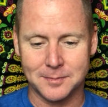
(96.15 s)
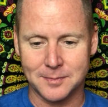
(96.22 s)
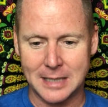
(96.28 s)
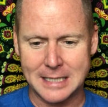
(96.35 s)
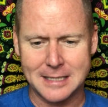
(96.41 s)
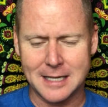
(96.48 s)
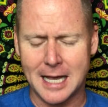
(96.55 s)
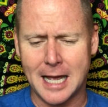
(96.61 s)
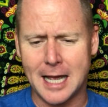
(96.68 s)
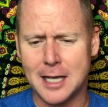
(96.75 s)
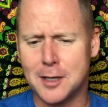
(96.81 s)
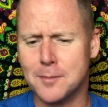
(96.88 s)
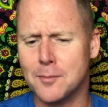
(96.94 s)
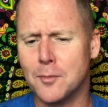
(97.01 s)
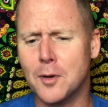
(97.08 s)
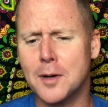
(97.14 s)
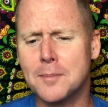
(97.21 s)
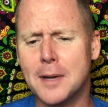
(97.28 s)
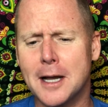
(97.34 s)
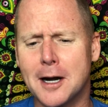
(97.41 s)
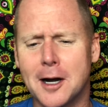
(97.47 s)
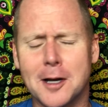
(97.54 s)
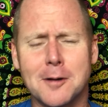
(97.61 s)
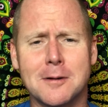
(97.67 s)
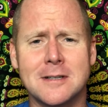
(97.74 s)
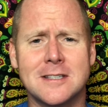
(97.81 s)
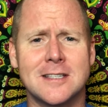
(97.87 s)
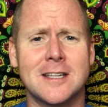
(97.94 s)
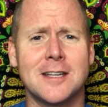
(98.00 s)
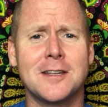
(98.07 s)
It's, one might argue,
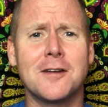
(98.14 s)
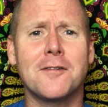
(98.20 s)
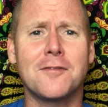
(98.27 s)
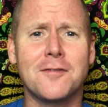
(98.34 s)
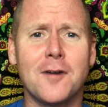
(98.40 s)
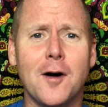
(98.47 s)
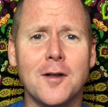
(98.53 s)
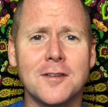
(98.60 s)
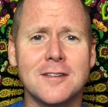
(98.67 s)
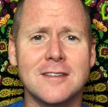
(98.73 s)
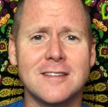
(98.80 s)
it's the default